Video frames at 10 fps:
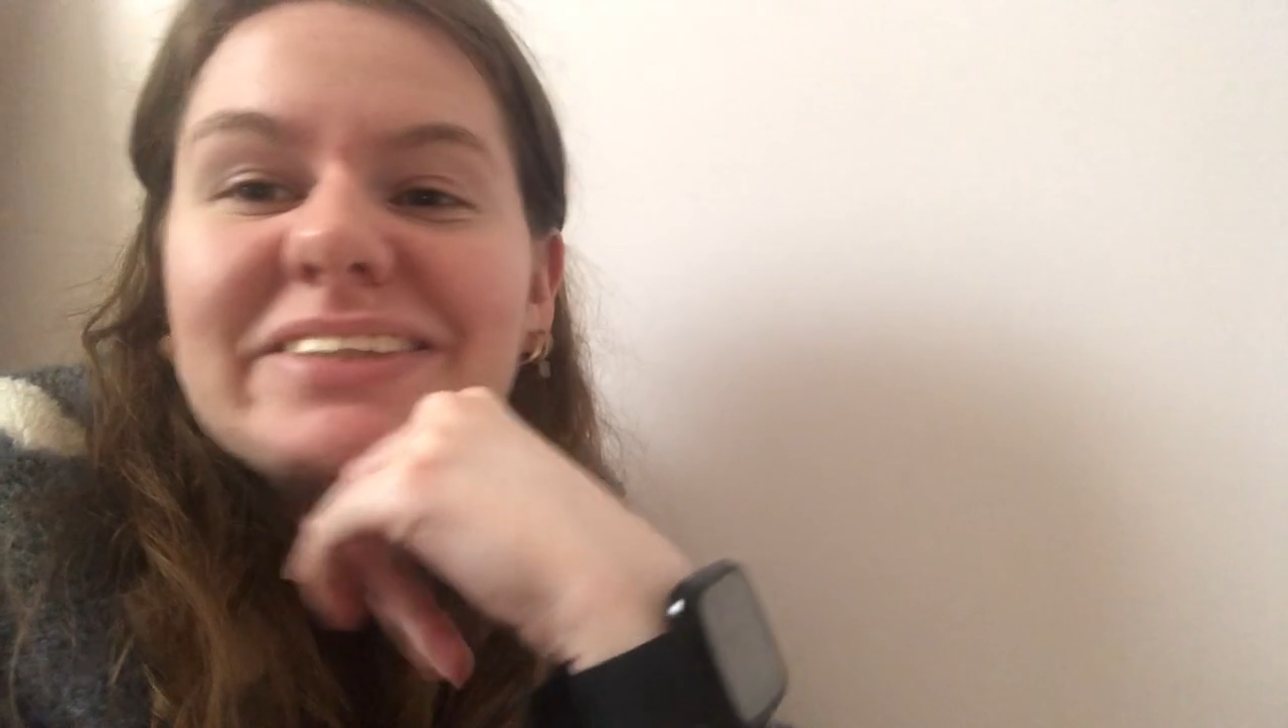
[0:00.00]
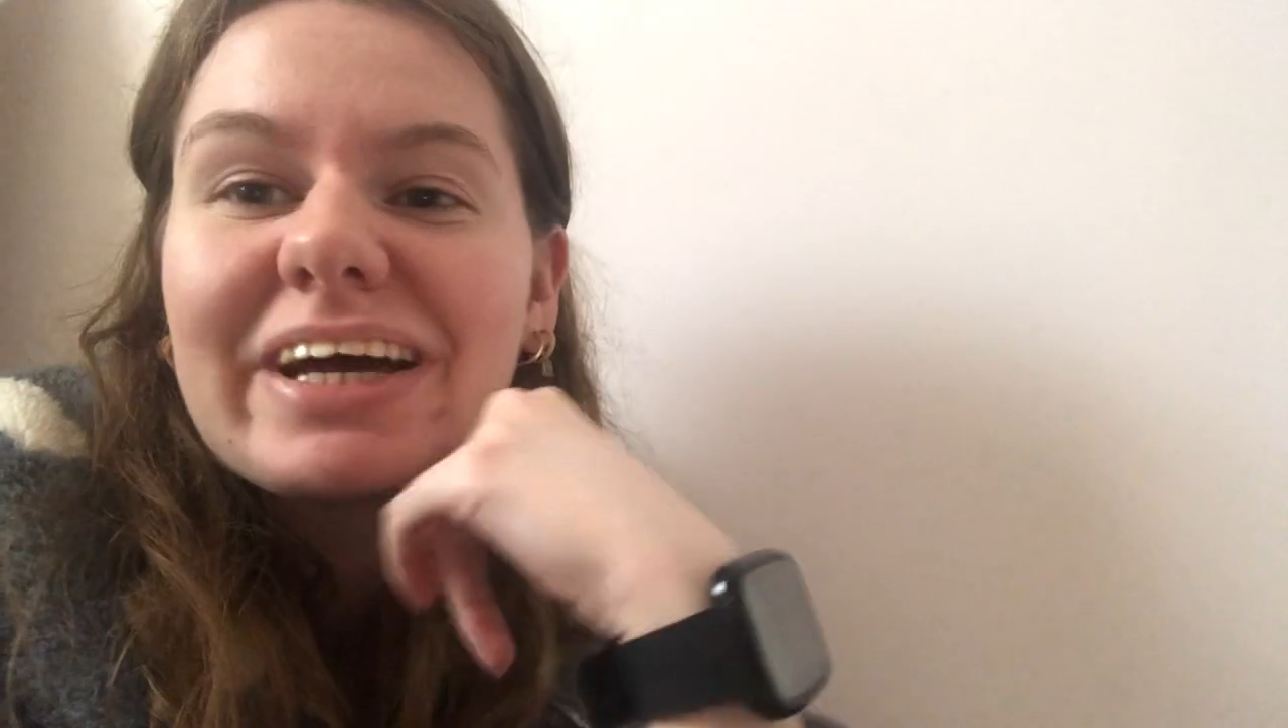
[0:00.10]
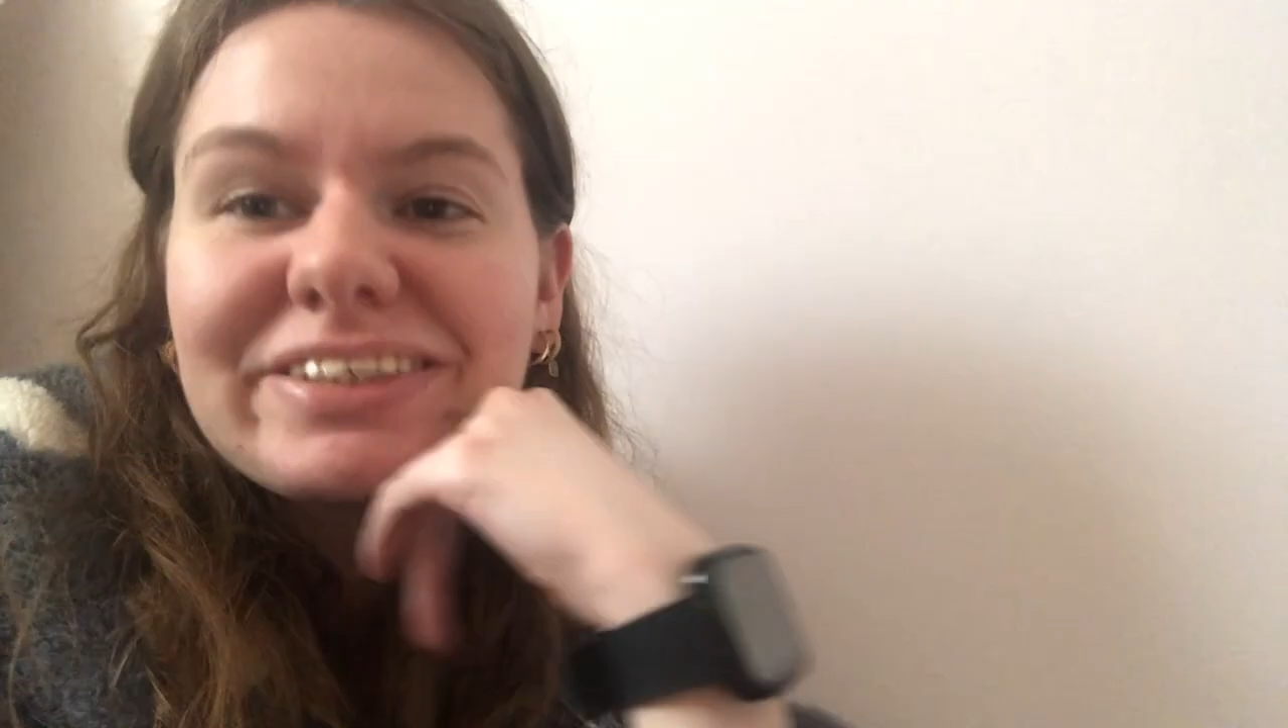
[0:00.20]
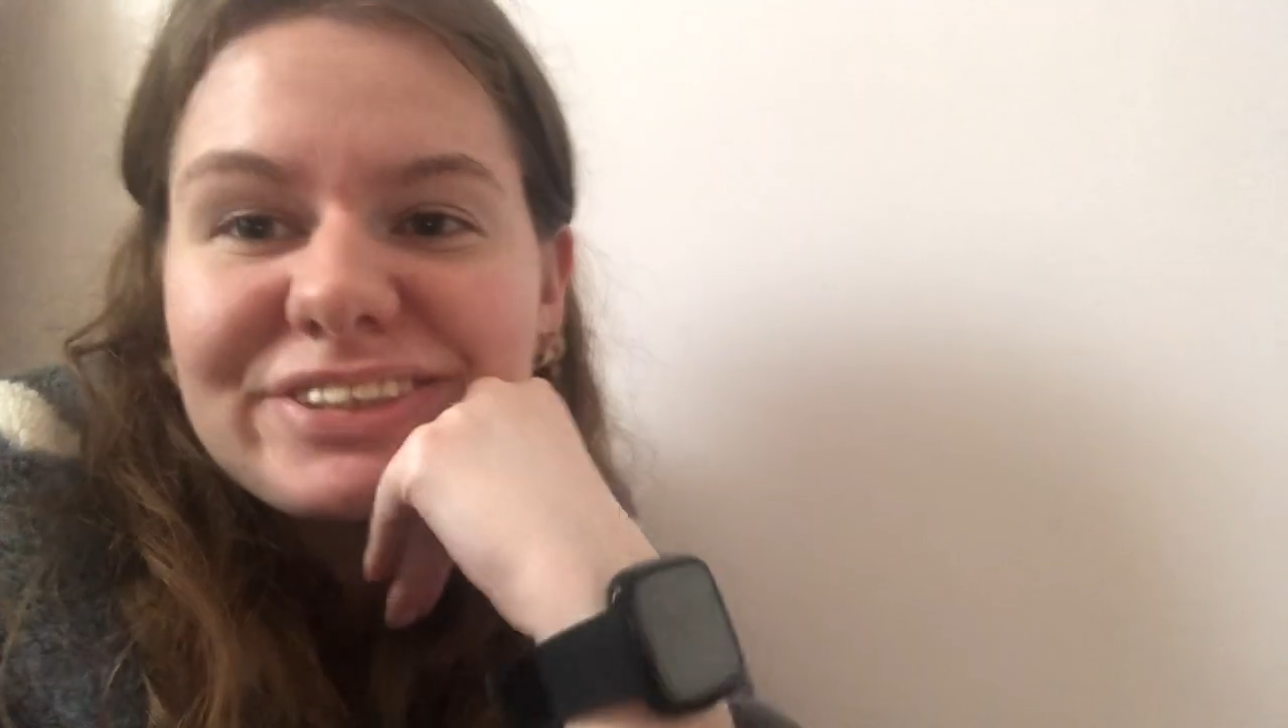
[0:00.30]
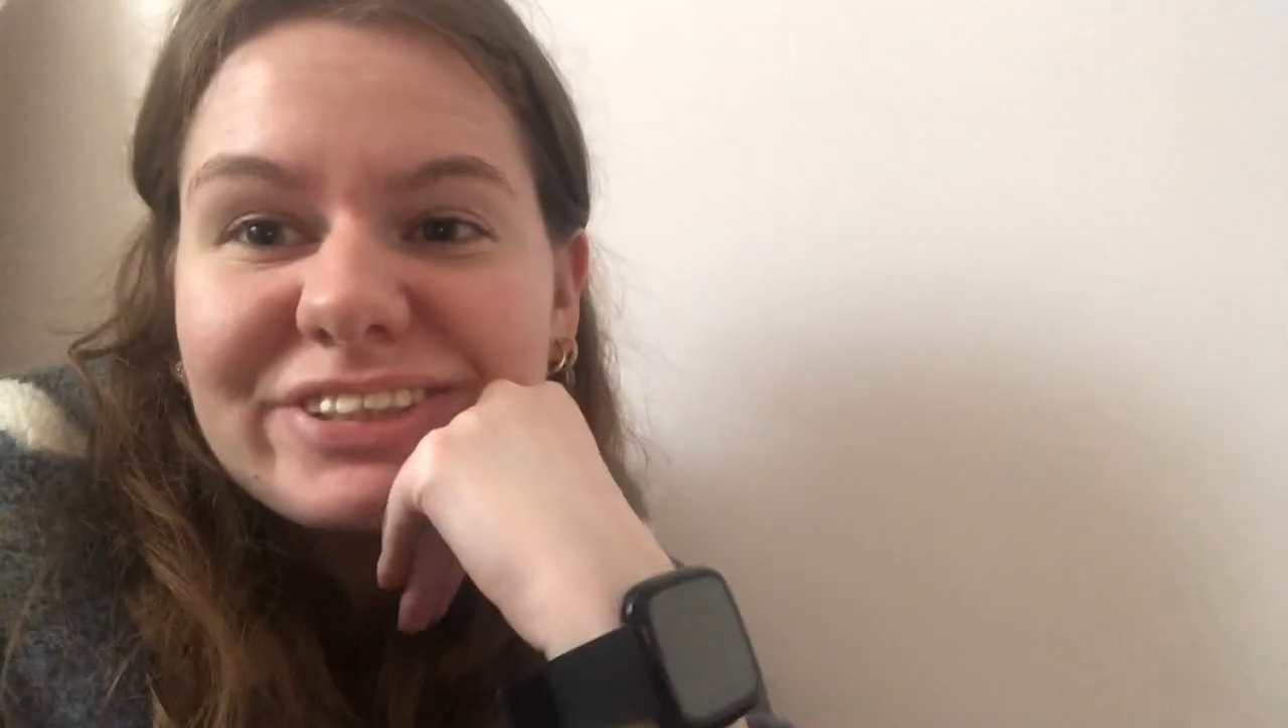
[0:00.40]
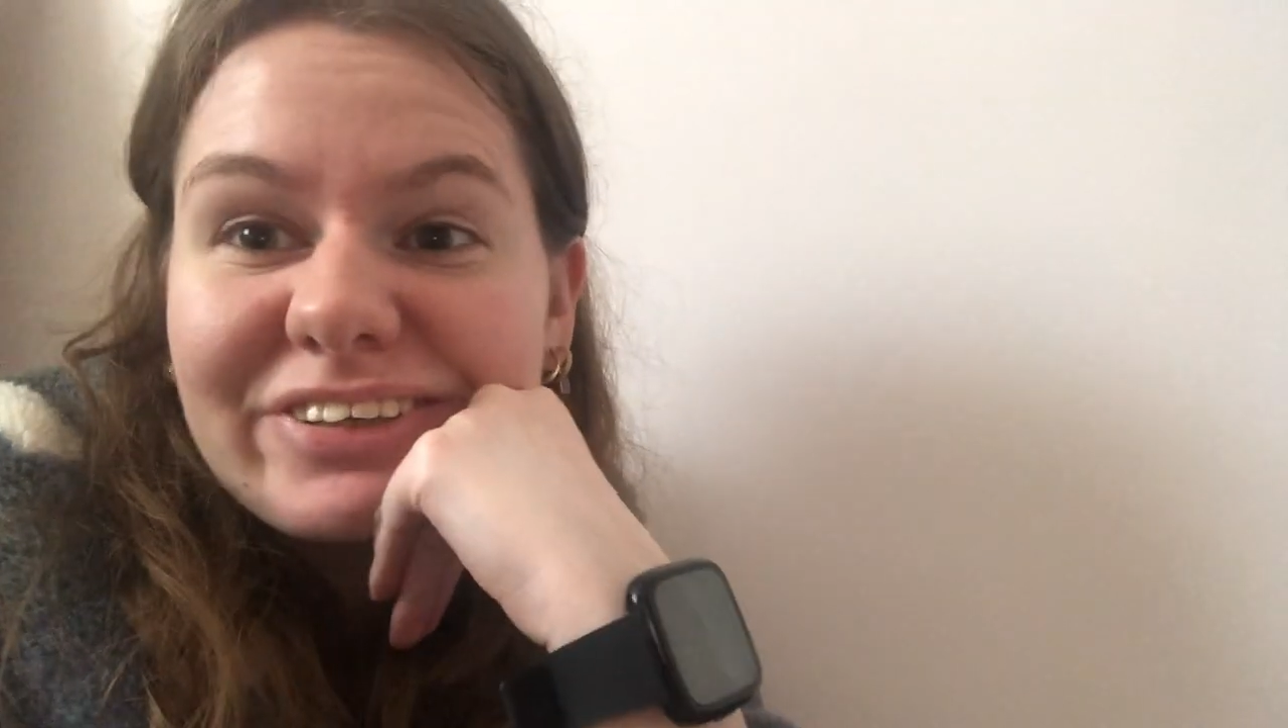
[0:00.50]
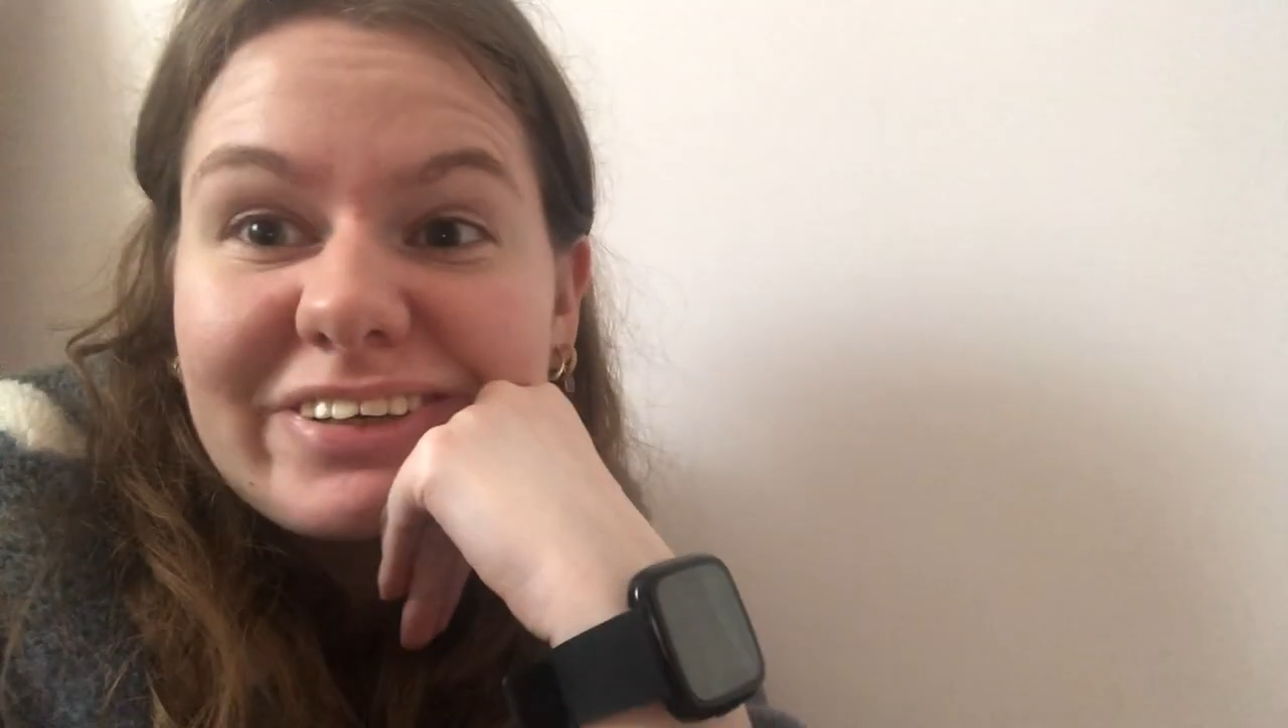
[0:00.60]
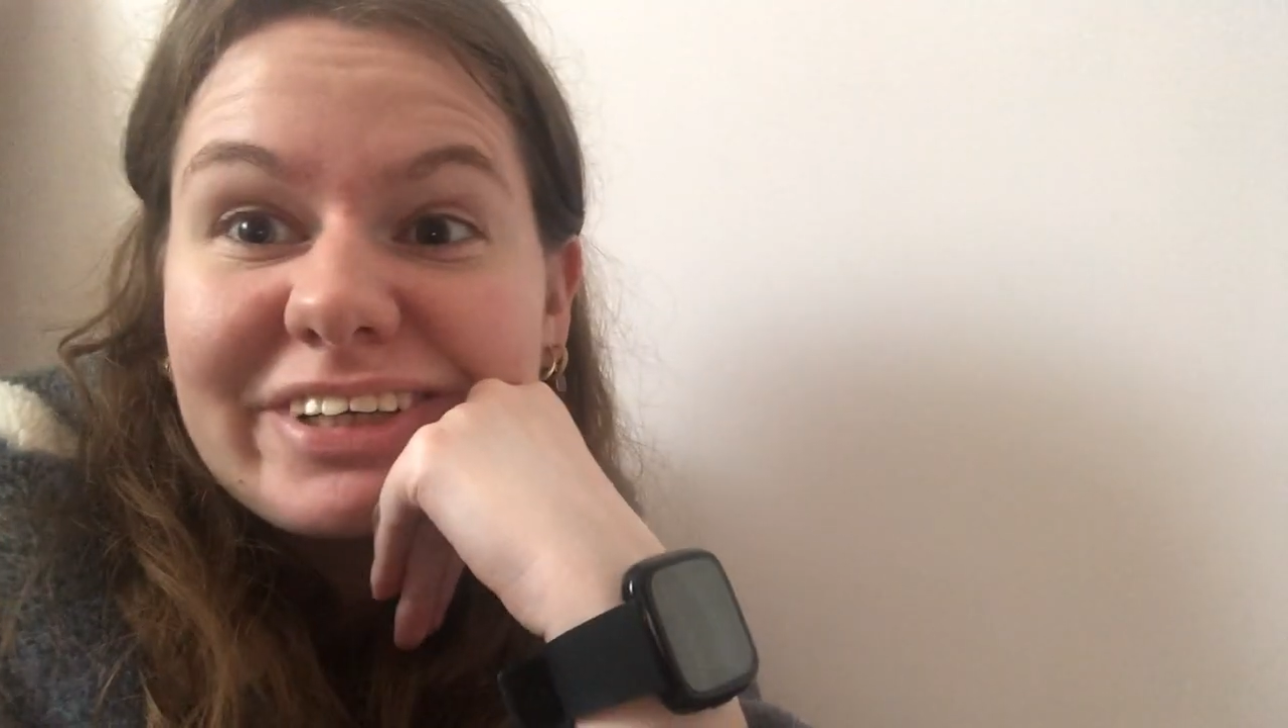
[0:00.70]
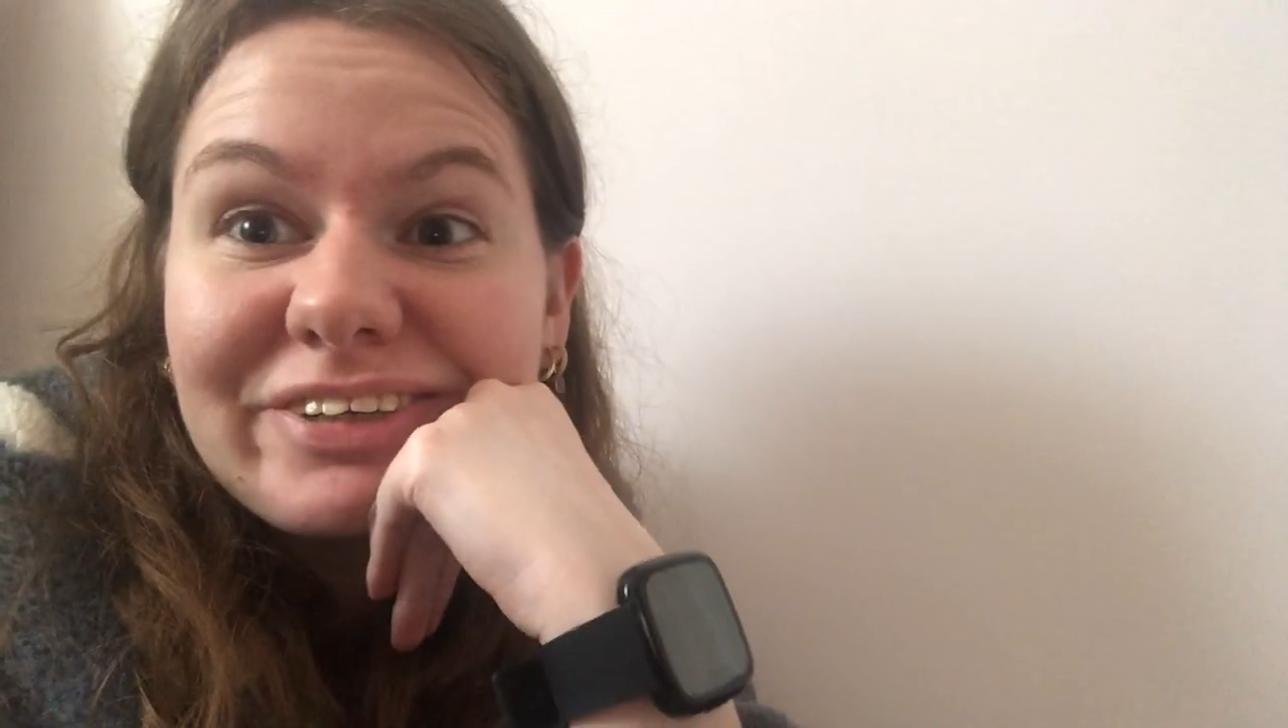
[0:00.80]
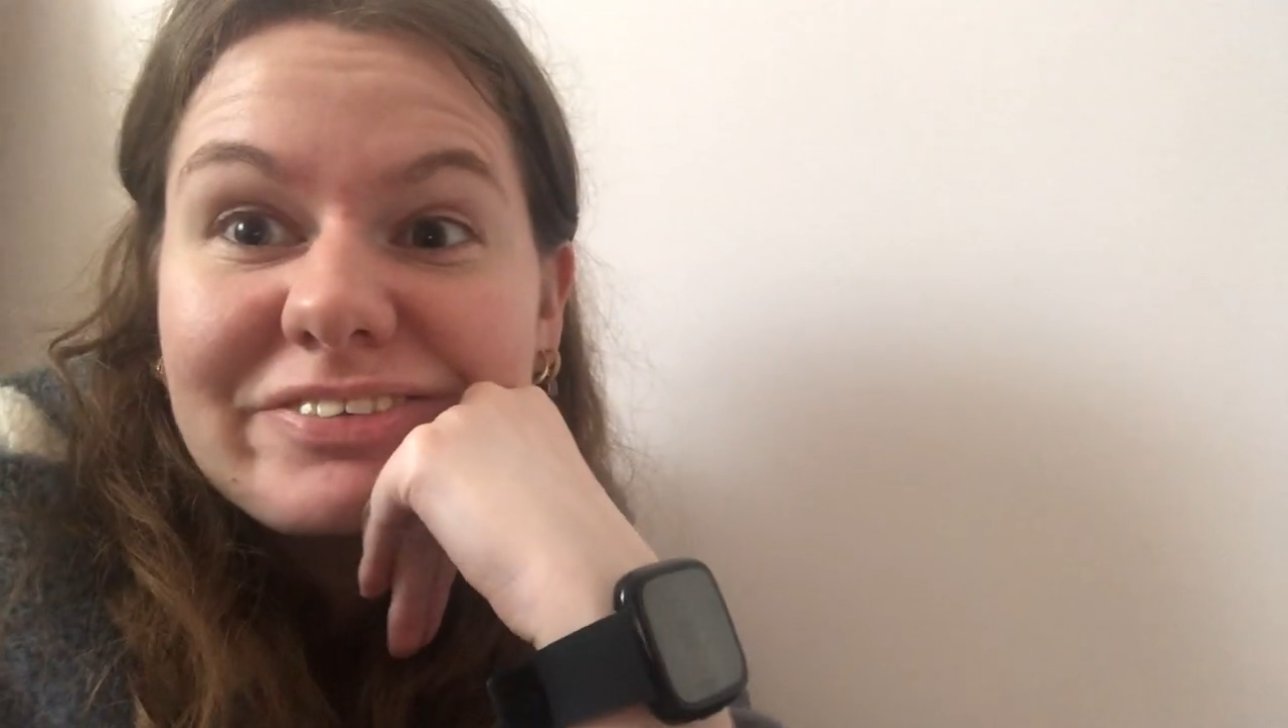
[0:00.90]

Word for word: yes, yeah, sorry